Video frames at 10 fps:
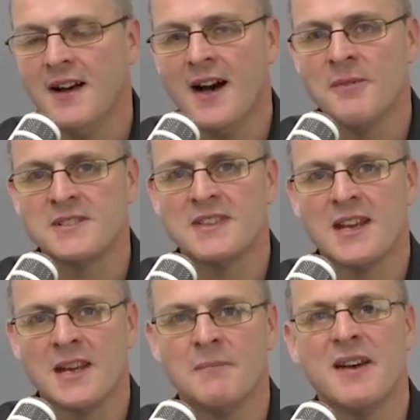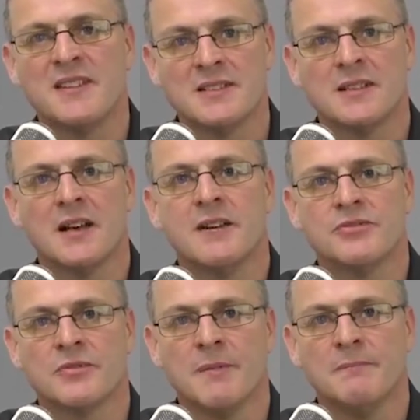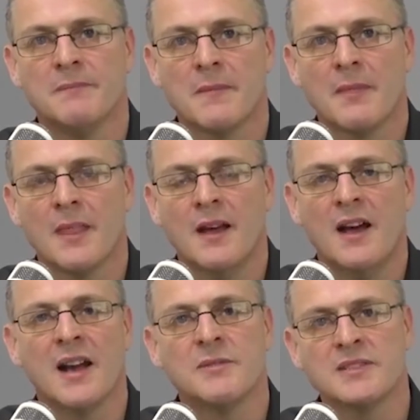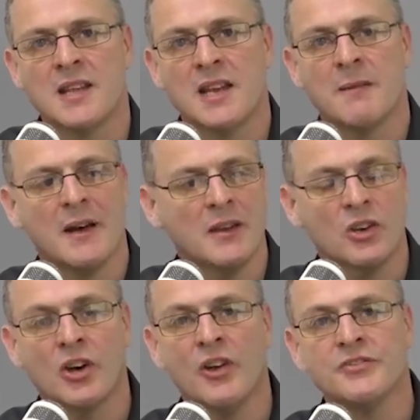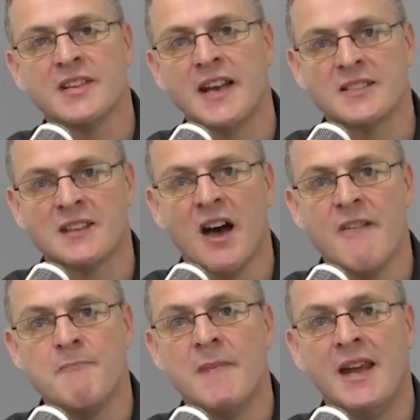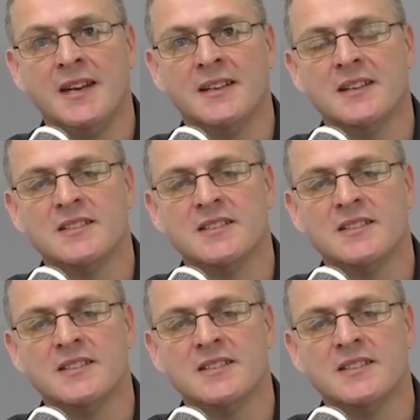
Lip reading: I was thinking about this live stream, and I was thinking about the contacts that I've made